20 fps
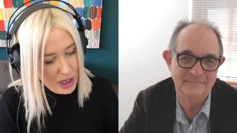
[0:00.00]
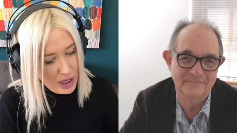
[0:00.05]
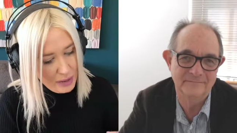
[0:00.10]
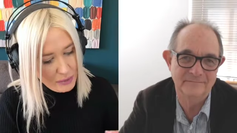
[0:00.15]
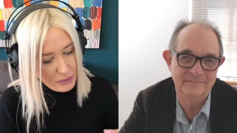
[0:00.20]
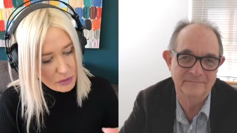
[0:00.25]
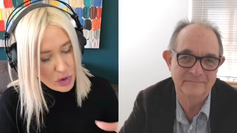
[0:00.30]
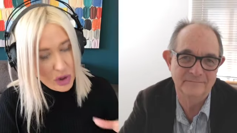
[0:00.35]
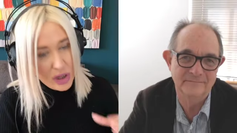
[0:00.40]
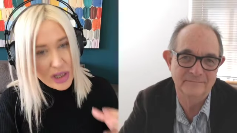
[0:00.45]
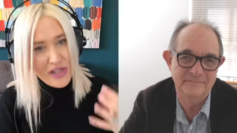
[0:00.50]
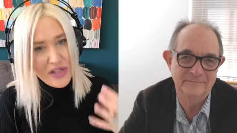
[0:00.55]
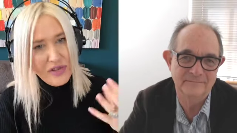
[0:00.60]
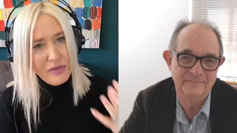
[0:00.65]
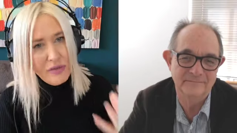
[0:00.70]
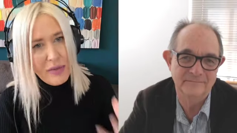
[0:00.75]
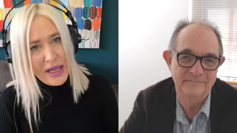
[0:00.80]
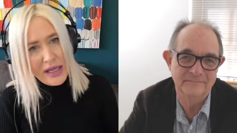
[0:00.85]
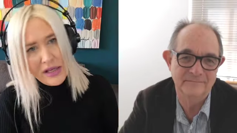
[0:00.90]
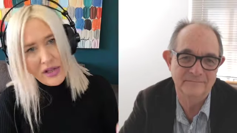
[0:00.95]
Speaker 1: um,
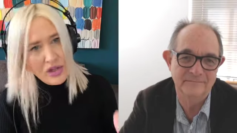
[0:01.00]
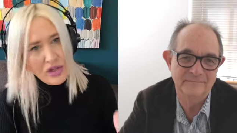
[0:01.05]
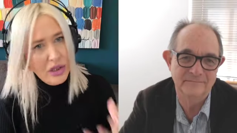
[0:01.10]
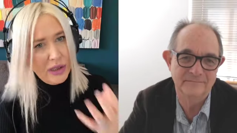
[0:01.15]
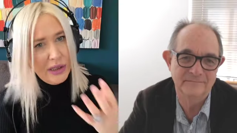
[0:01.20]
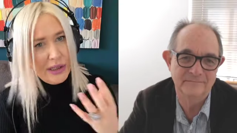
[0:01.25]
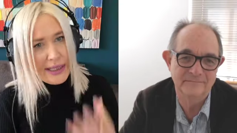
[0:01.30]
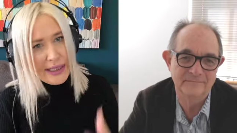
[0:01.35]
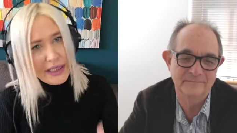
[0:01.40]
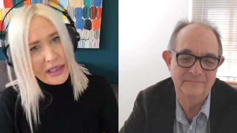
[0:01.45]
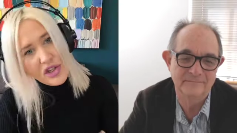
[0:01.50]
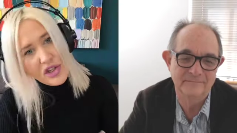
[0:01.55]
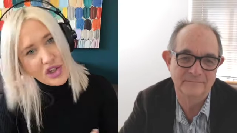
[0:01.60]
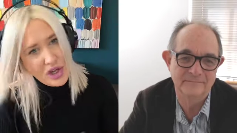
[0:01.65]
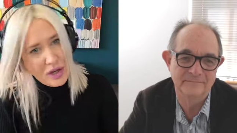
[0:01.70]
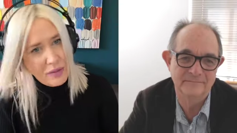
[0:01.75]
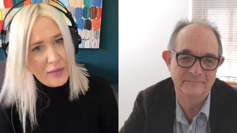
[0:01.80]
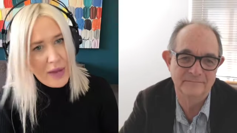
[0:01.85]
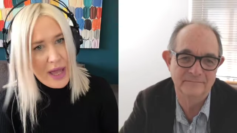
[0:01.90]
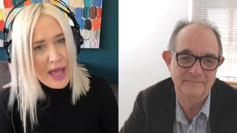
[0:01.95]
transformational
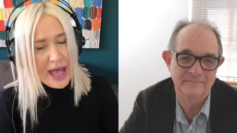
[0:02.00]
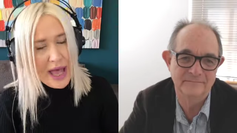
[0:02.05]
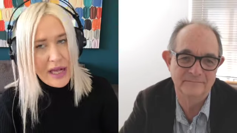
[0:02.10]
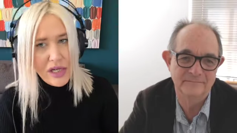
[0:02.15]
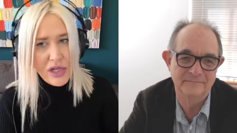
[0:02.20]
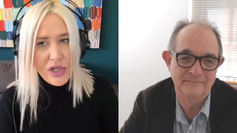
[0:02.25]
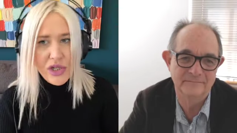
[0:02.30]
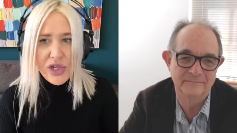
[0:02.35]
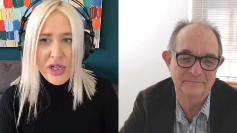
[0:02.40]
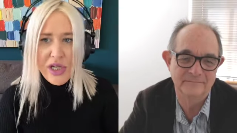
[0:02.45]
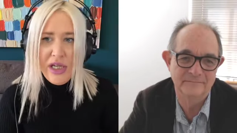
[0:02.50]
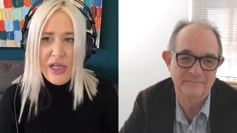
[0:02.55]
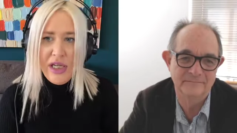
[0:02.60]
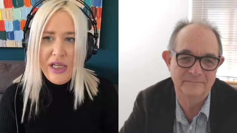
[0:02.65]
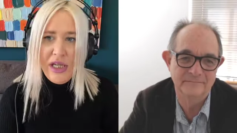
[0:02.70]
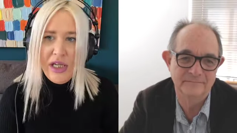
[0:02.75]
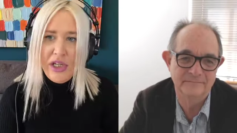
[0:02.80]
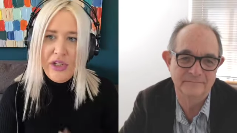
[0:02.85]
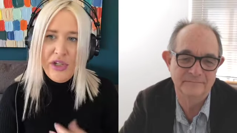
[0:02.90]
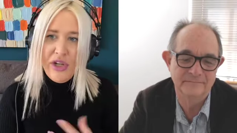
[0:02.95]
leadership. And,
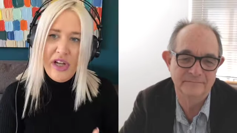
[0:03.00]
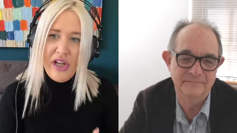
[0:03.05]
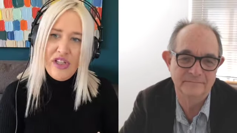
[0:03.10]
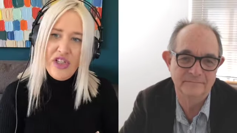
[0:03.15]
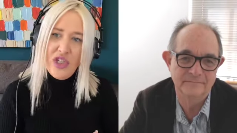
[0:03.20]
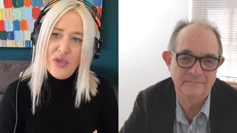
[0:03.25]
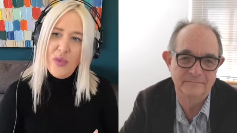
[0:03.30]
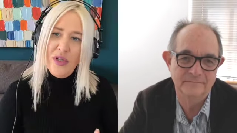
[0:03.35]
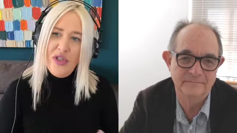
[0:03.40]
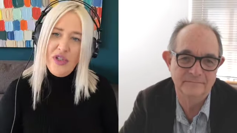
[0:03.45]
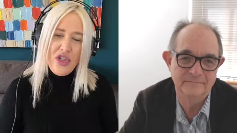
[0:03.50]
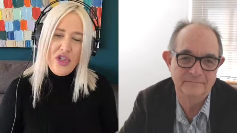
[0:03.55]
you know, I just want